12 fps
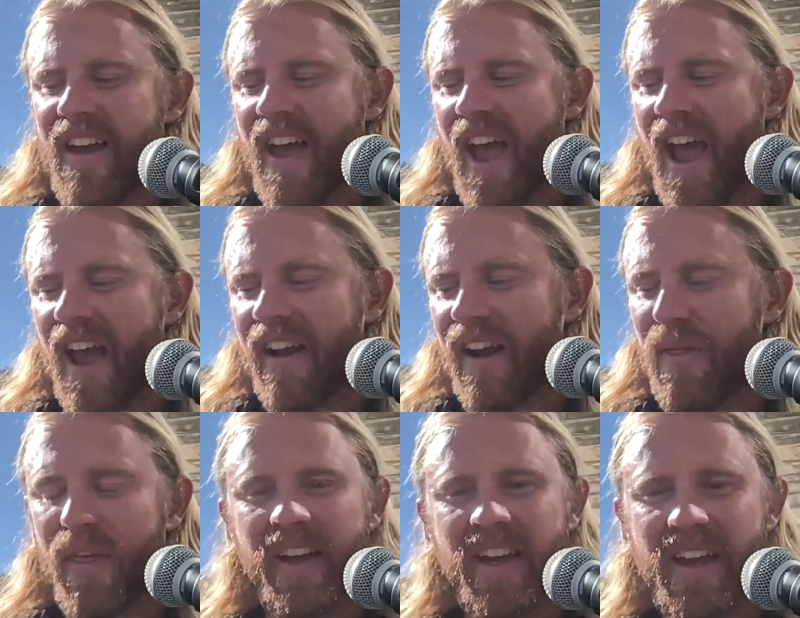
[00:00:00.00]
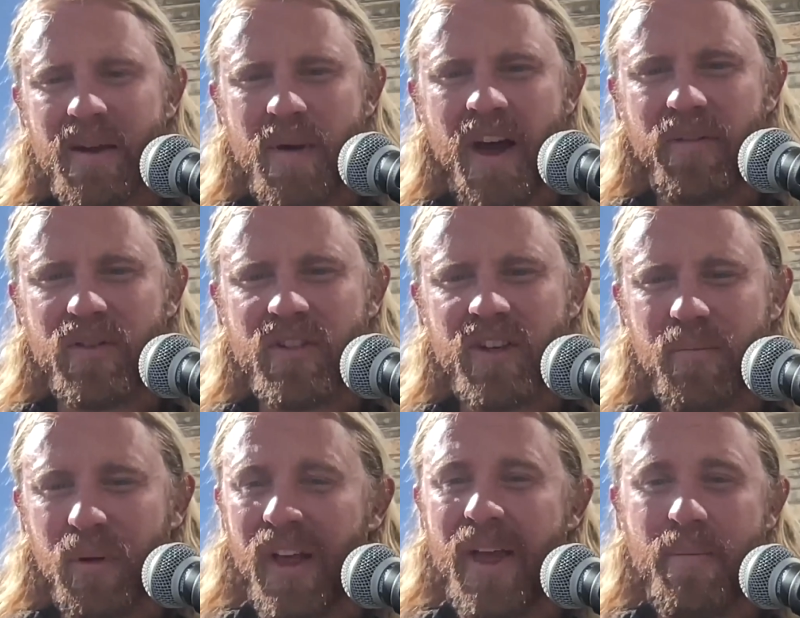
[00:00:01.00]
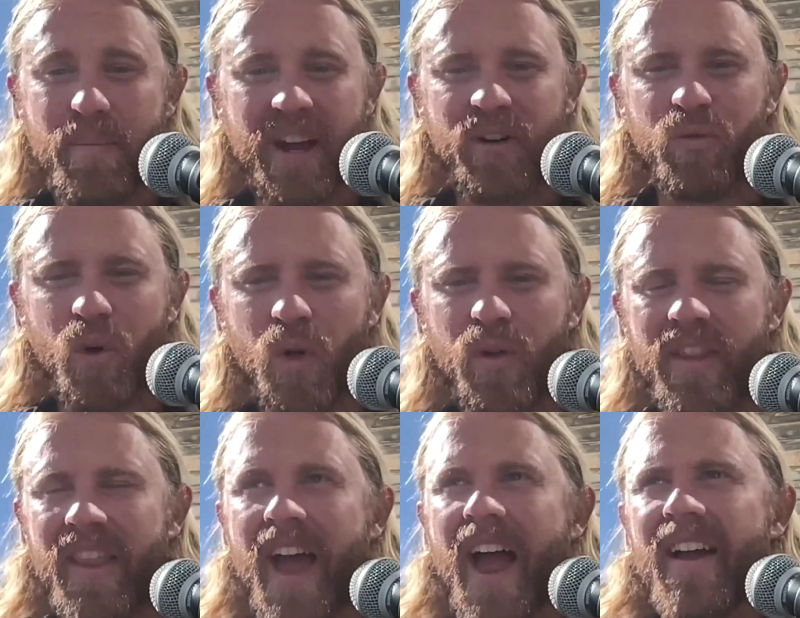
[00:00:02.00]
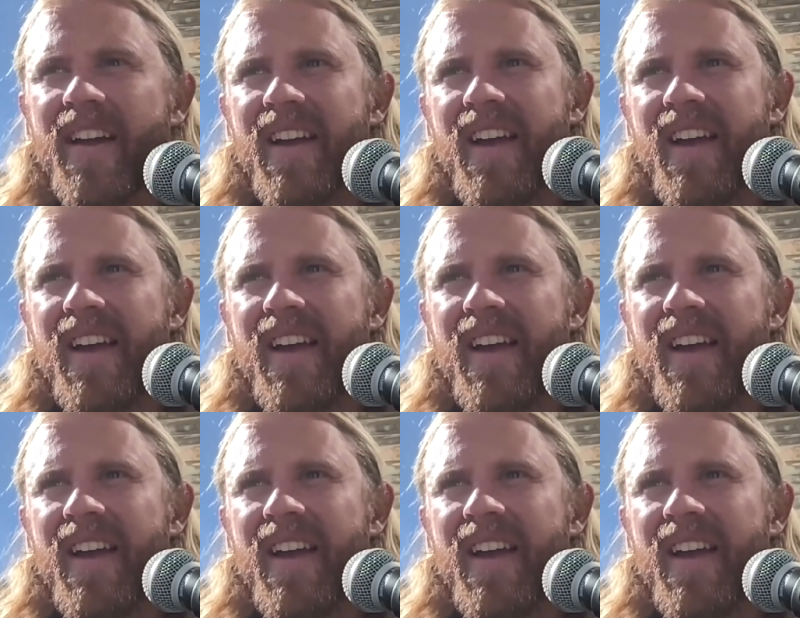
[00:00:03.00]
And I think EMFs play a big role in that.